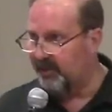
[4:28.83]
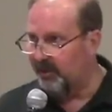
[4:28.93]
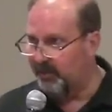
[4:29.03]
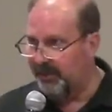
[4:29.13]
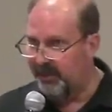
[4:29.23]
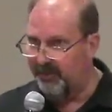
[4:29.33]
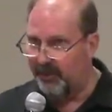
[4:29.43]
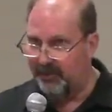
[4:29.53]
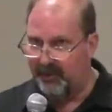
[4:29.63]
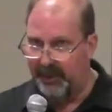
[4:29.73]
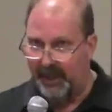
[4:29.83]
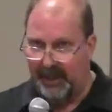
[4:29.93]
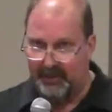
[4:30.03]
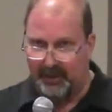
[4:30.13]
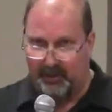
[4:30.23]
so please feel free to
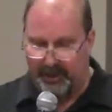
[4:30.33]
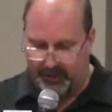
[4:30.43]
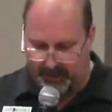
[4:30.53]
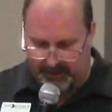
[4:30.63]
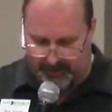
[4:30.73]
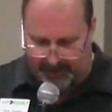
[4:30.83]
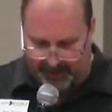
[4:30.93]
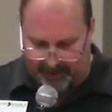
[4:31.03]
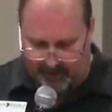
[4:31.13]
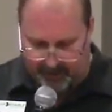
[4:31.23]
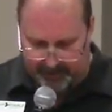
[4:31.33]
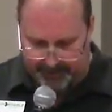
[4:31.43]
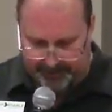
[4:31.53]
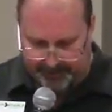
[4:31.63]
ask a question if you have one.